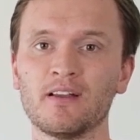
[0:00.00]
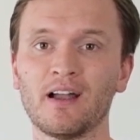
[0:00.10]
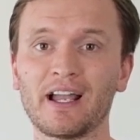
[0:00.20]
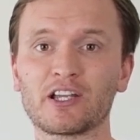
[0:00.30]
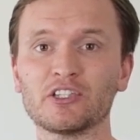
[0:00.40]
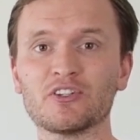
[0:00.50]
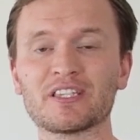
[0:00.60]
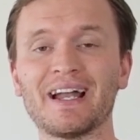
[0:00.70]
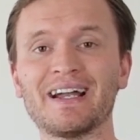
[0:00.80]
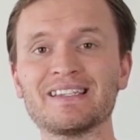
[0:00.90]
I can use
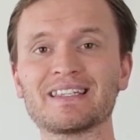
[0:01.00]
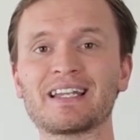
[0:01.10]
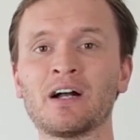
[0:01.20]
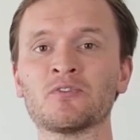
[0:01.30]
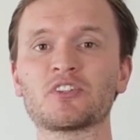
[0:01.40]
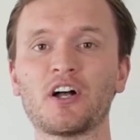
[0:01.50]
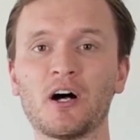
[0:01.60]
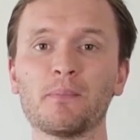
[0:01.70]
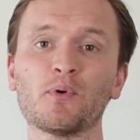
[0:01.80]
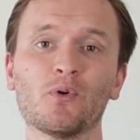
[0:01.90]
the handy count
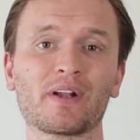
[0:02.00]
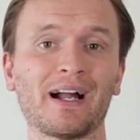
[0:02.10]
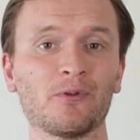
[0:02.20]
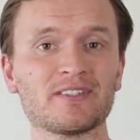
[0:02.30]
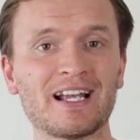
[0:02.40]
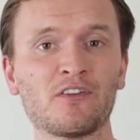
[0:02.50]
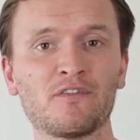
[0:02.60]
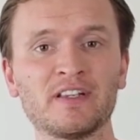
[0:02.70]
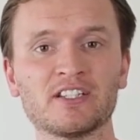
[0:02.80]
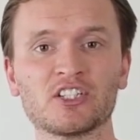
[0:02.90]
up or count down
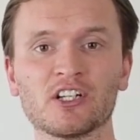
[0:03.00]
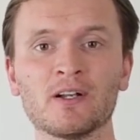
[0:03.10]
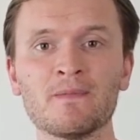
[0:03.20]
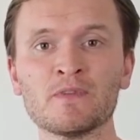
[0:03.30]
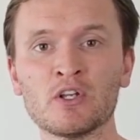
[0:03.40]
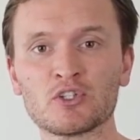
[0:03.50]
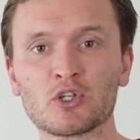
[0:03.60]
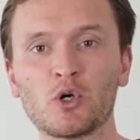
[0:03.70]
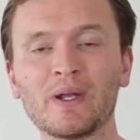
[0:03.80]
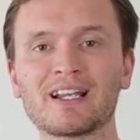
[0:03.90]
feature to
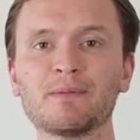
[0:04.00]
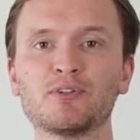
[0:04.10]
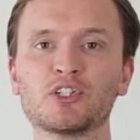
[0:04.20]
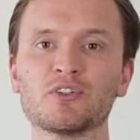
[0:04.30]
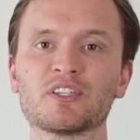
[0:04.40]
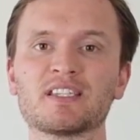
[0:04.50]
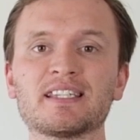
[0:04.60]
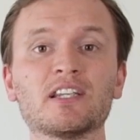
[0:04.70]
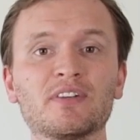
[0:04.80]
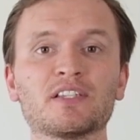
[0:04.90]
quickly produce a
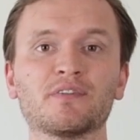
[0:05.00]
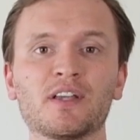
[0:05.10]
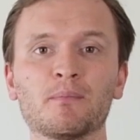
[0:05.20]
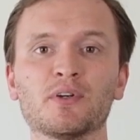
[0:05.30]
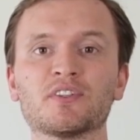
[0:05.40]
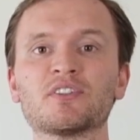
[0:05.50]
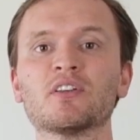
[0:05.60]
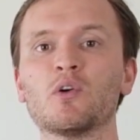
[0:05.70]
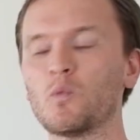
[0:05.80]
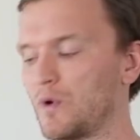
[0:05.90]
series of numbers
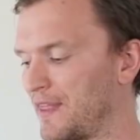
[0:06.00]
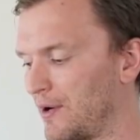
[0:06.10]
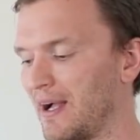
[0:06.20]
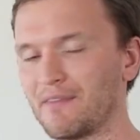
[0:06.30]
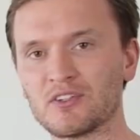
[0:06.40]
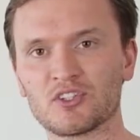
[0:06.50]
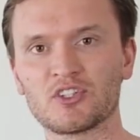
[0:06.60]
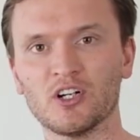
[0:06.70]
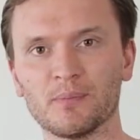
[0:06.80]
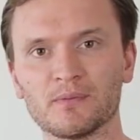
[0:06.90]
without having to
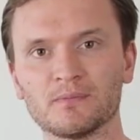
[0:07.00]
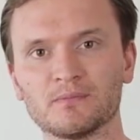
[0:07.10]
stop.